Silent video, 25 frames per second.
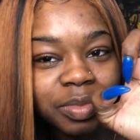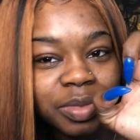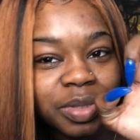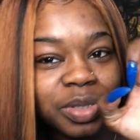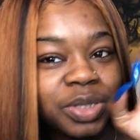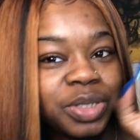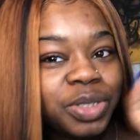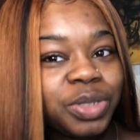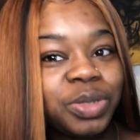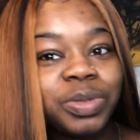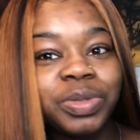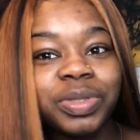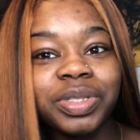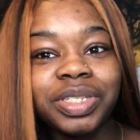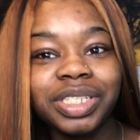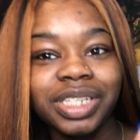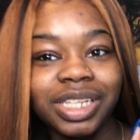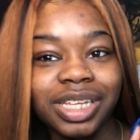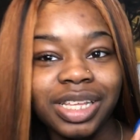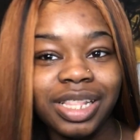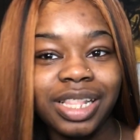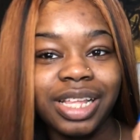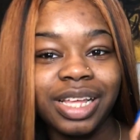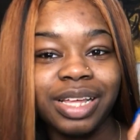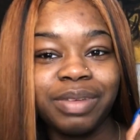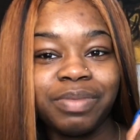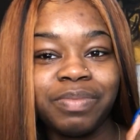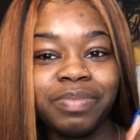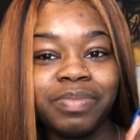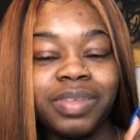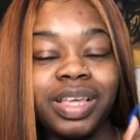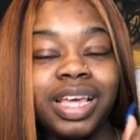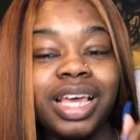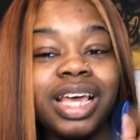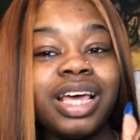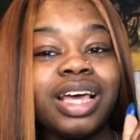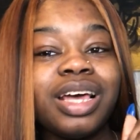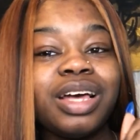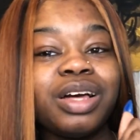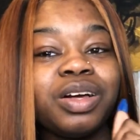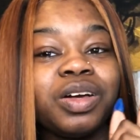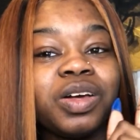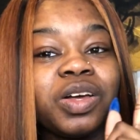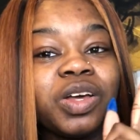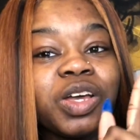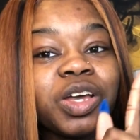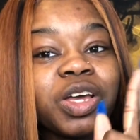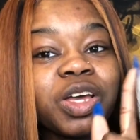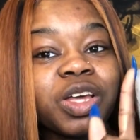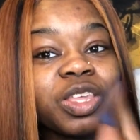Do you see them?
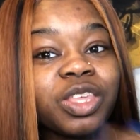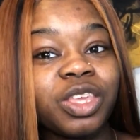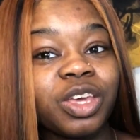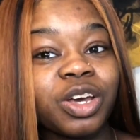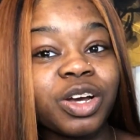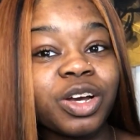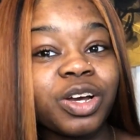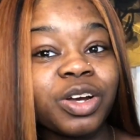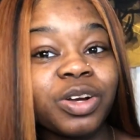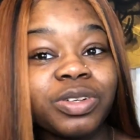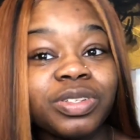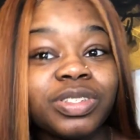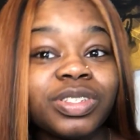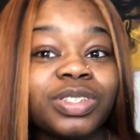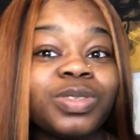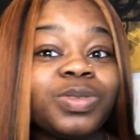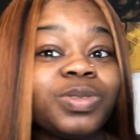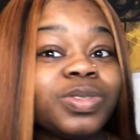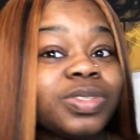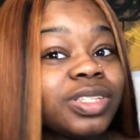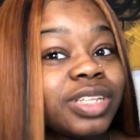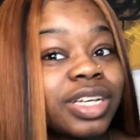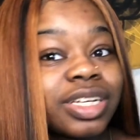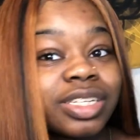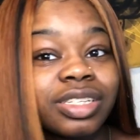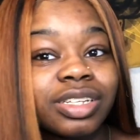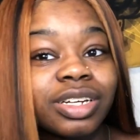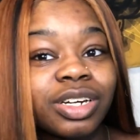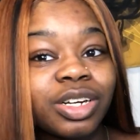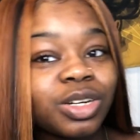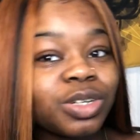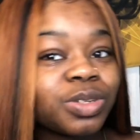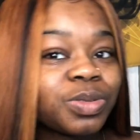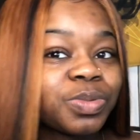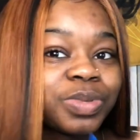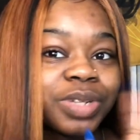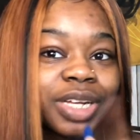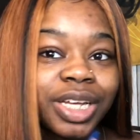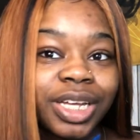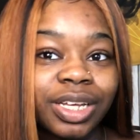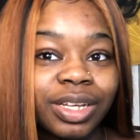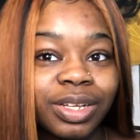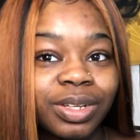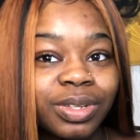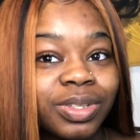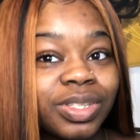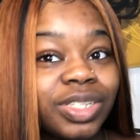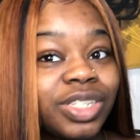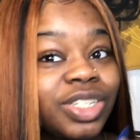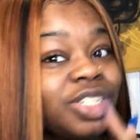Your girl does her own
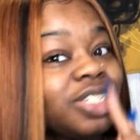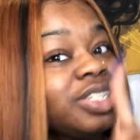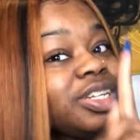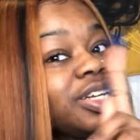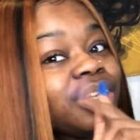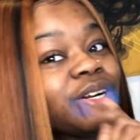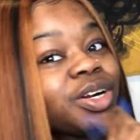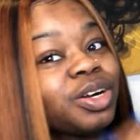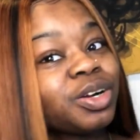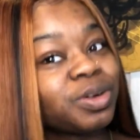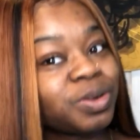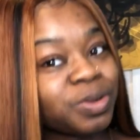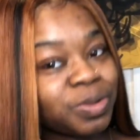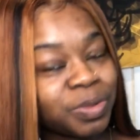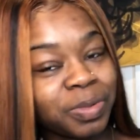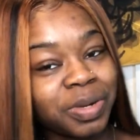nails. She did her own